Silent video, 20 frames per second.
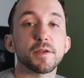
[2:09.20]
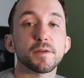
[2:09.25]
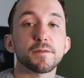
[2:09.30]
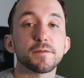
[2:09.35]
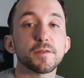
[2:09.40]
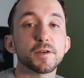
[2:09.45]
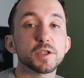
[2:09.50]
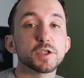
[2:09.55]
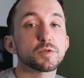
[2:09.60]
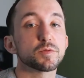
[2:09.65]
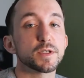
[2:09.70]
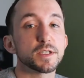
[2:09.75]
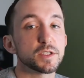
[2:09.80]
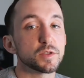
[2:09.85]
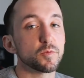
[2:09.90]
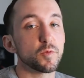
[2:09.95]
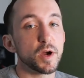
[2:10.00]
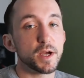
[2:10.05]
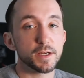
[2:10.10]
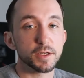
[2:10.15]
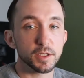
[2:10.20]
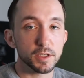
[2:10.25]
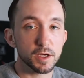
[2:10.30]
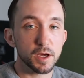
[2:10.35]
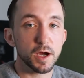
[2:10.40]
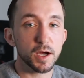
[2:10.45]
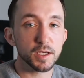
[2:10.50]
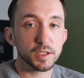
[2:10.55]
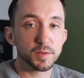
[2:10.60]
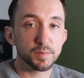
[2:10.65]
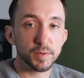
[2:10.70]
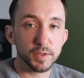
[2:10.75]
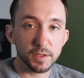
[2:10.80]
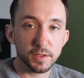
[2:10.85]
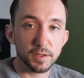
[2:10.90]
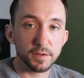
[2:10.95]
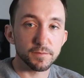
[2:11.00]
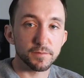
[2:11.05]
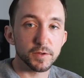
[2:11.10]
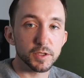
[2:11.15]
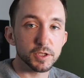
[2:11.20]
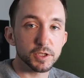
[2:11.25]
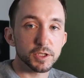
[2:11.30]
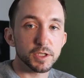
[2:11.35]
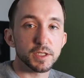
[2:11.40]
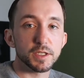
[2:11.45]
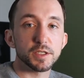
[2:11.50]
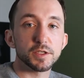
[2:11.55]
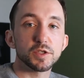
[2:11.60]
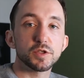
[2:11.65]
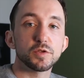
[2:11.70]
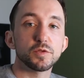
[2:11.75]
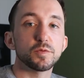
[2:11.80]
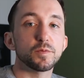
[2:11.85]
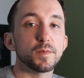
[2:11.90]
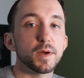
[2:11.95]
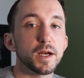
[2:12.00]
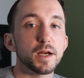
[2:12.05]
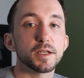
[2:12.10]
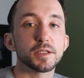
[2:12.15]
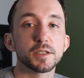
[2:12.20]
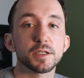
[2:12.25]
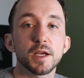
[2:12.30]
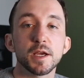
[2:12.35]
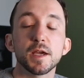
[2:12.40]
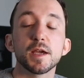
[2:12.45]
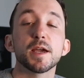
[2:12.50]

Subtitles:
the first reason why your cost per conversion is too much